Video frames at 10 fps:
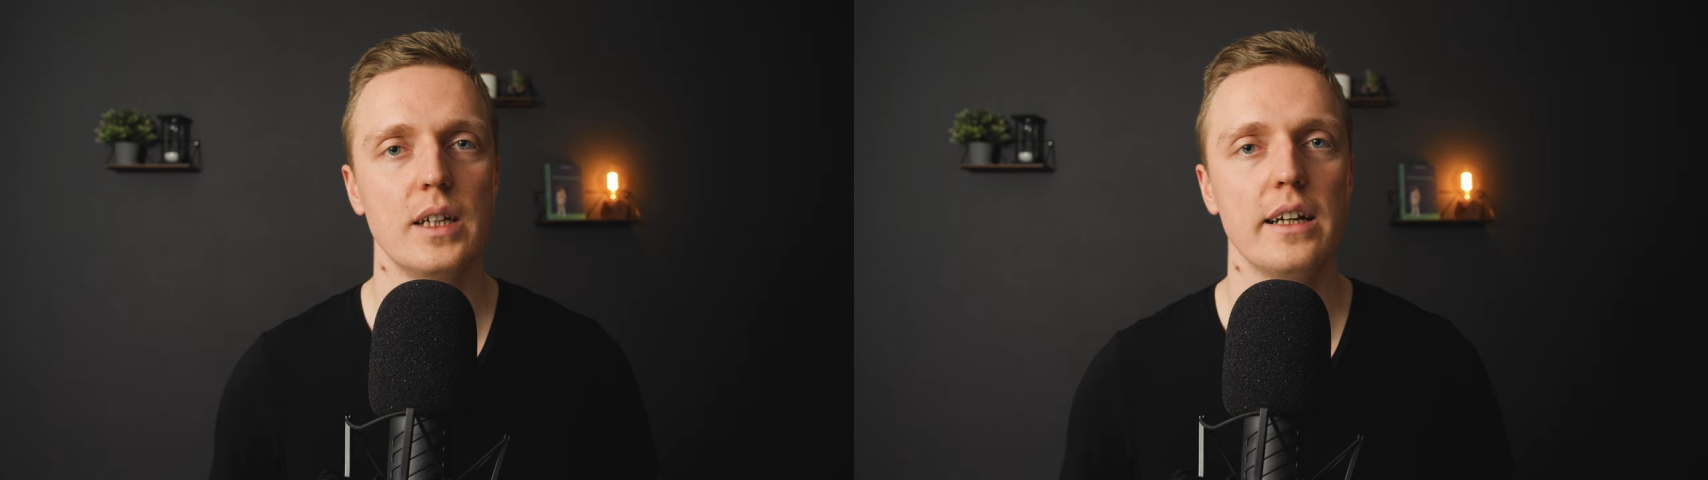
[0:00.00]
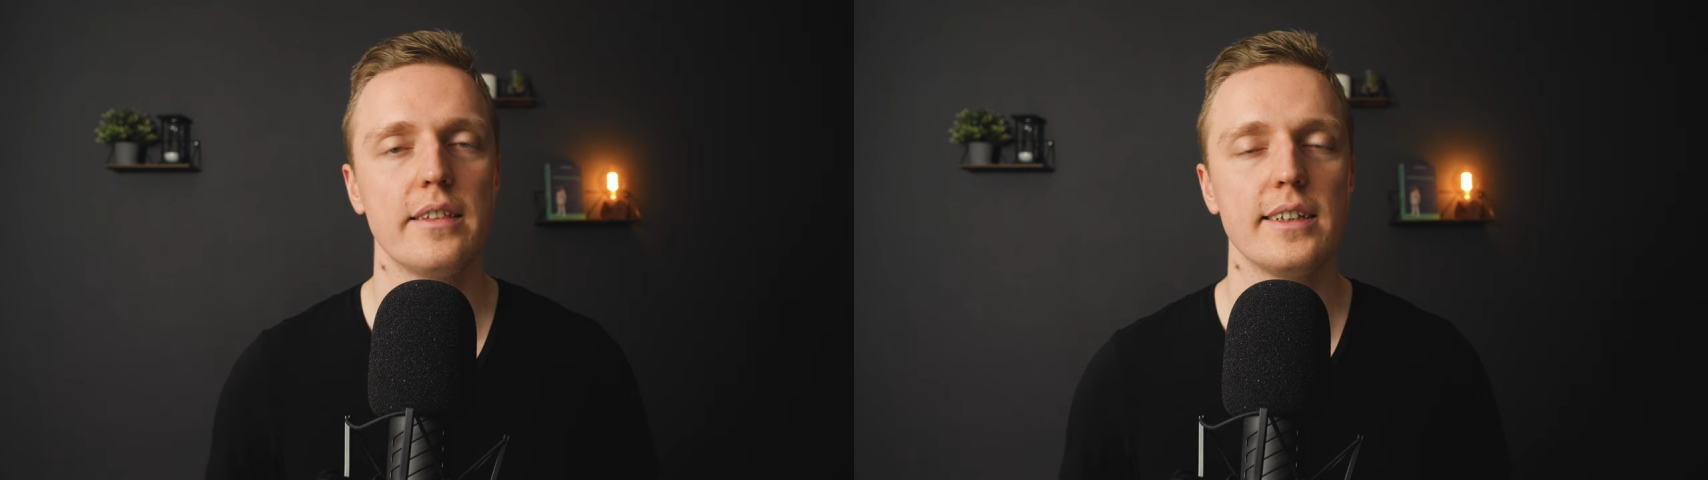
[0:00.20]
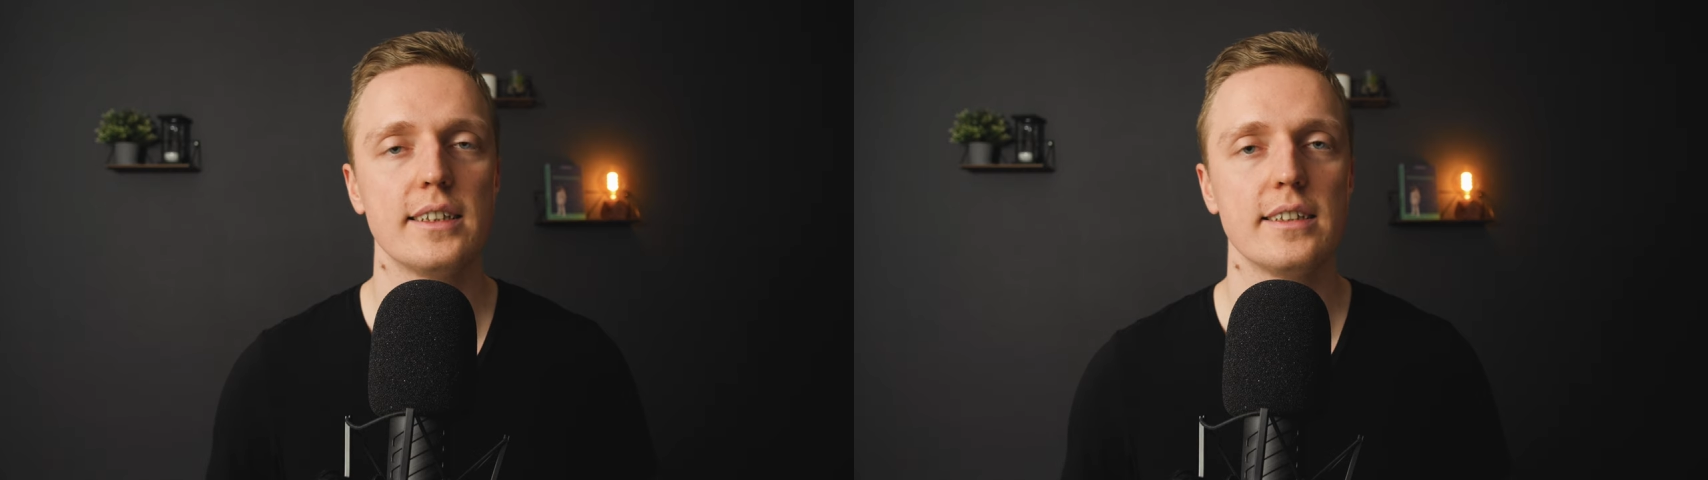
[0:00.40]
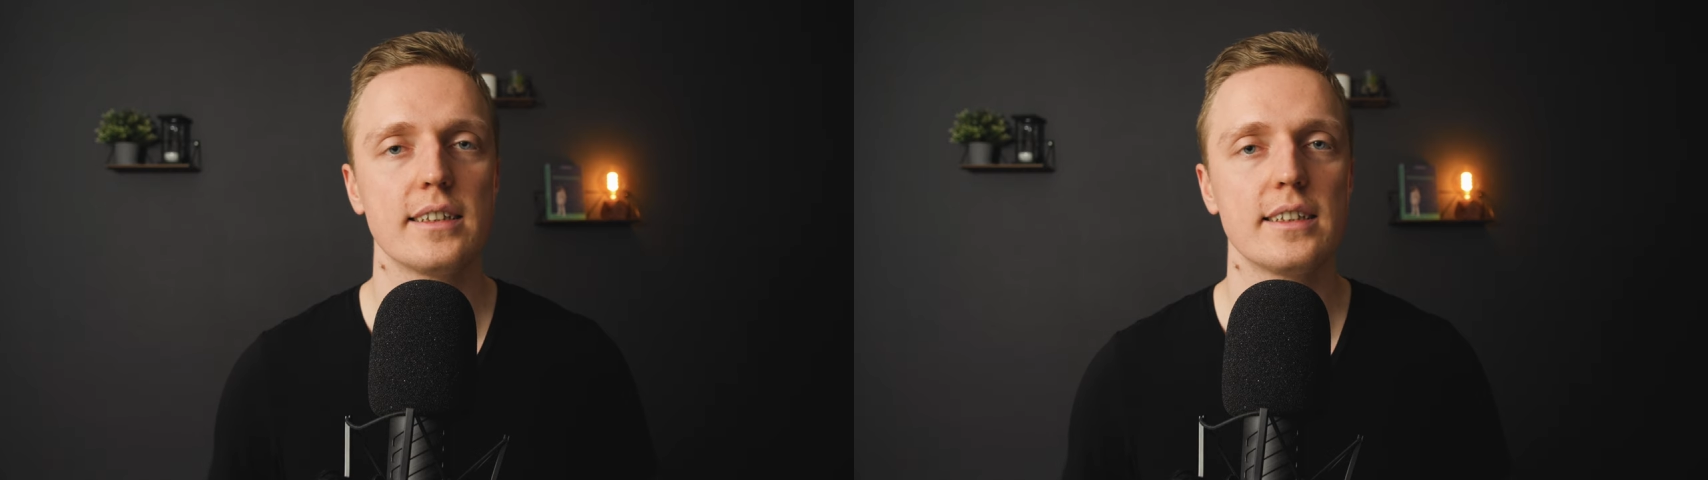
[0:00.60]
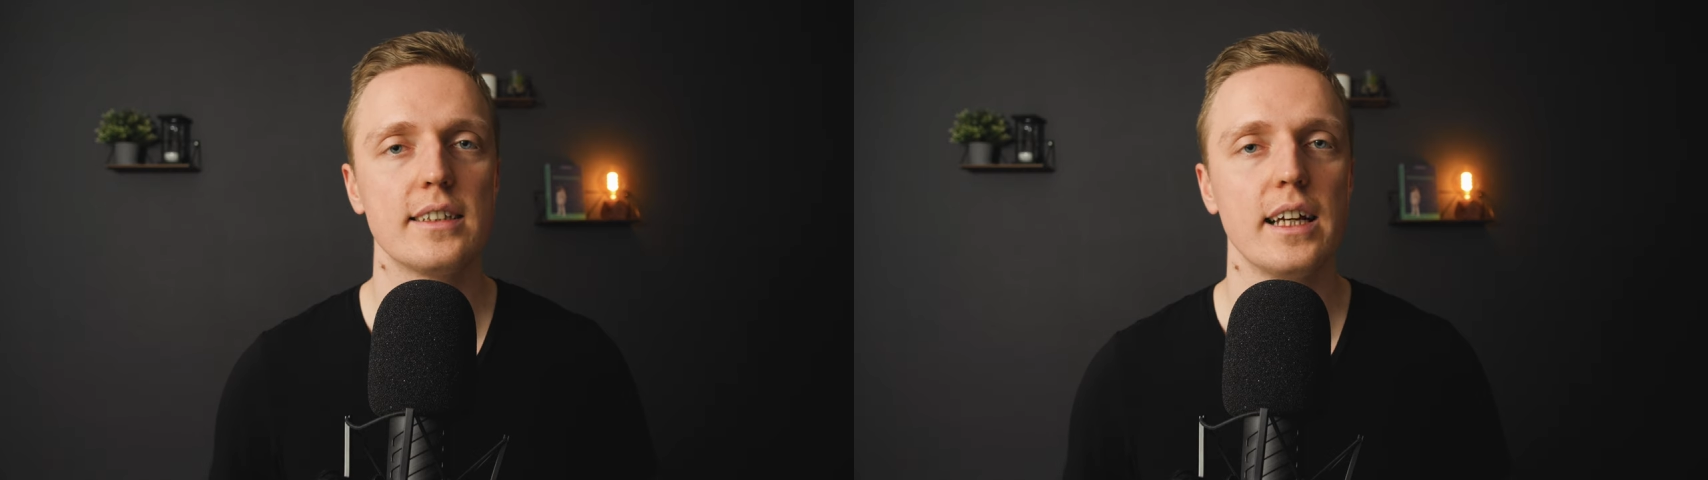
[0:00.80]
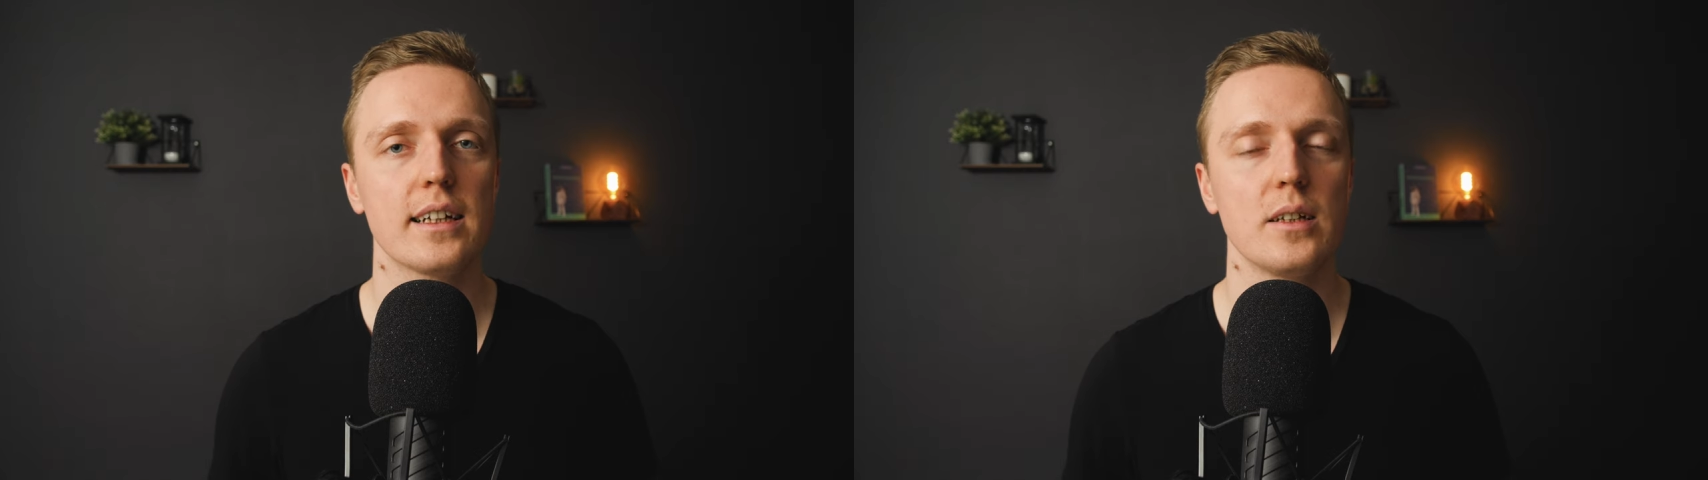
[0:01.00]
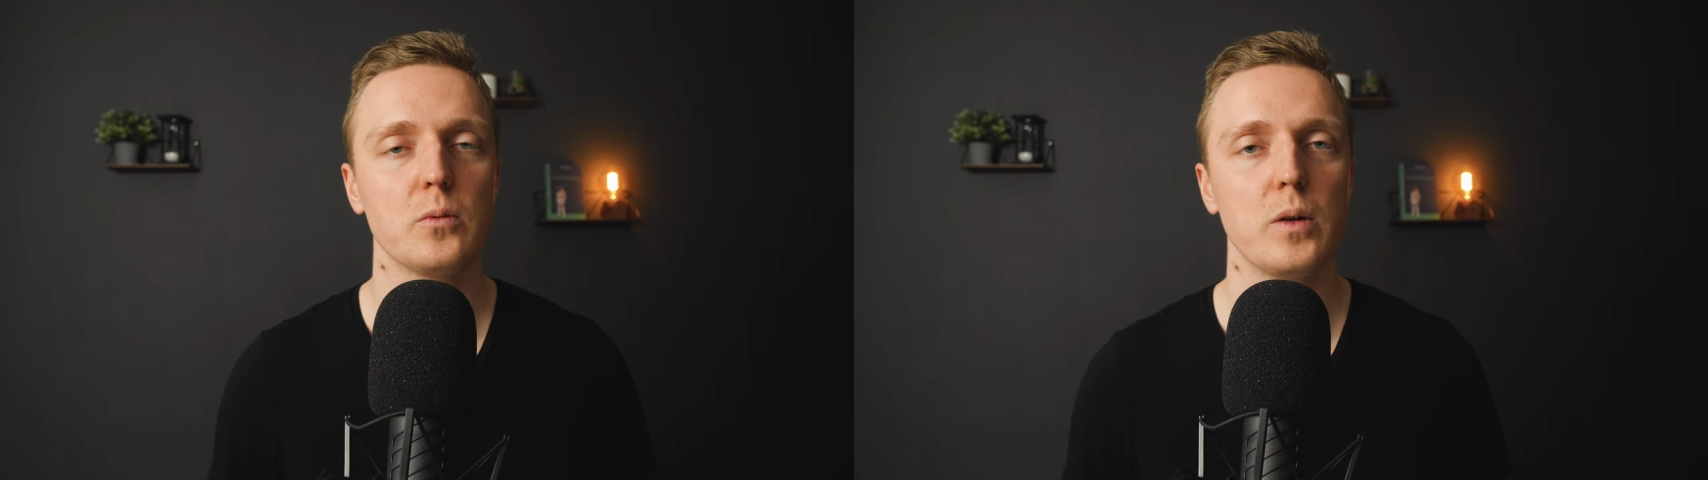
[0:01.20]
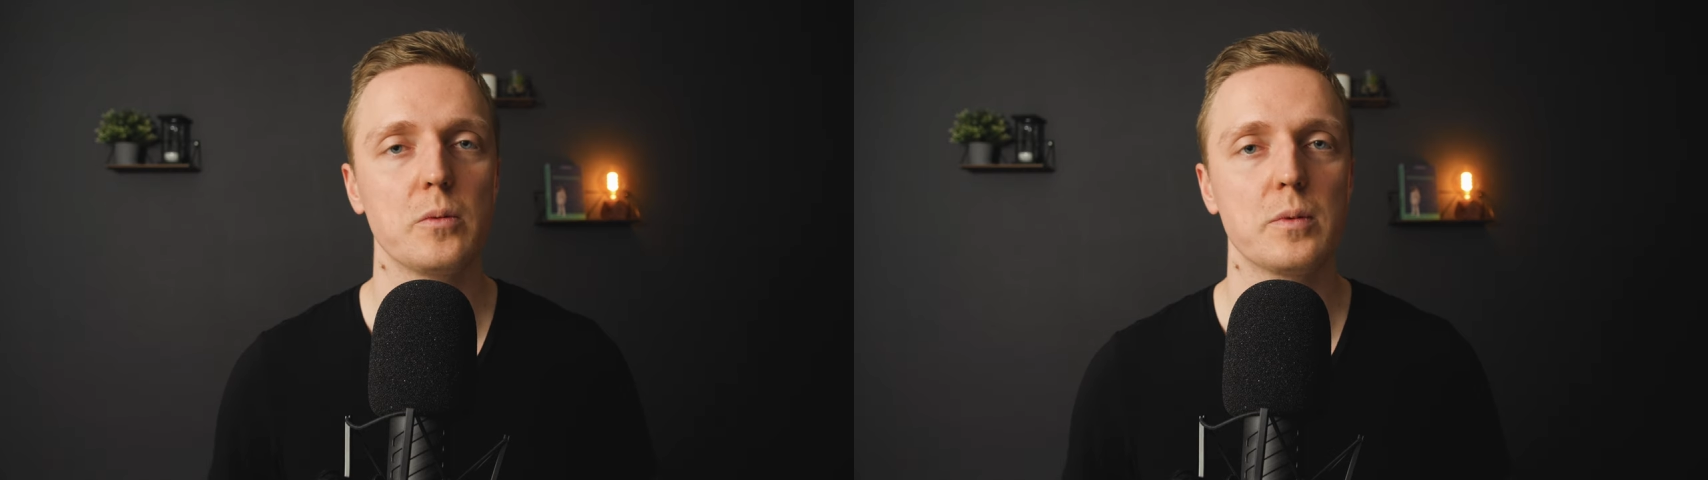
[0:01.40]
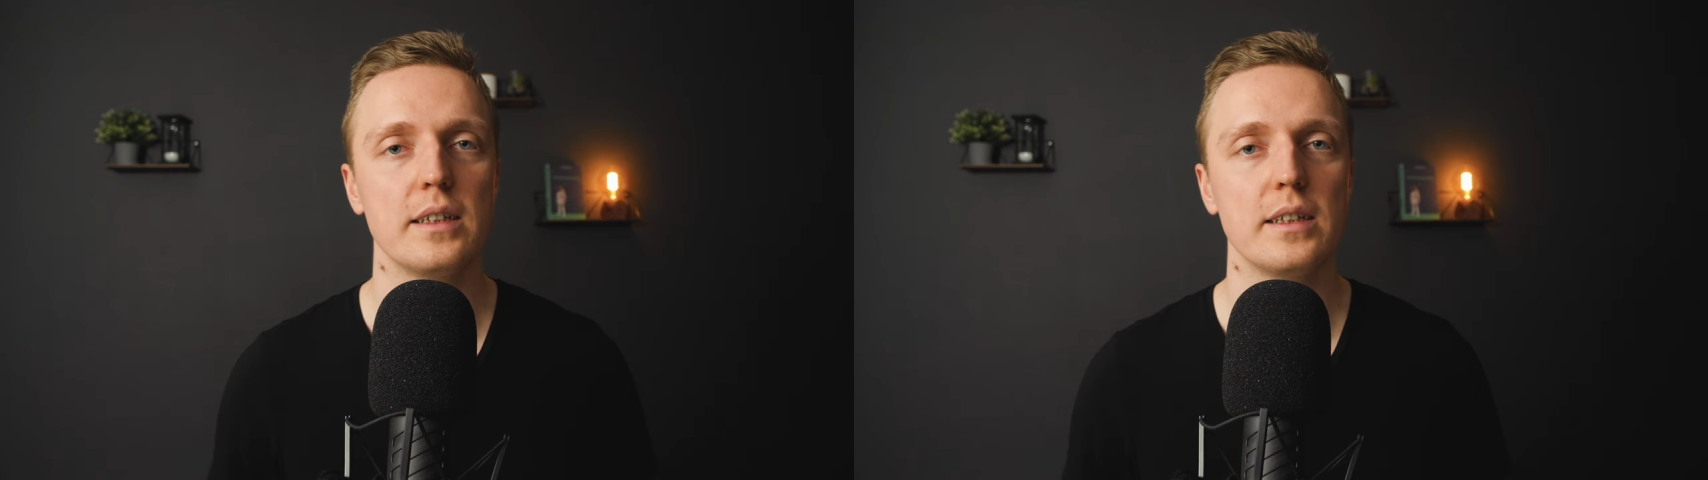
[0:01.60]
And this is exactly why we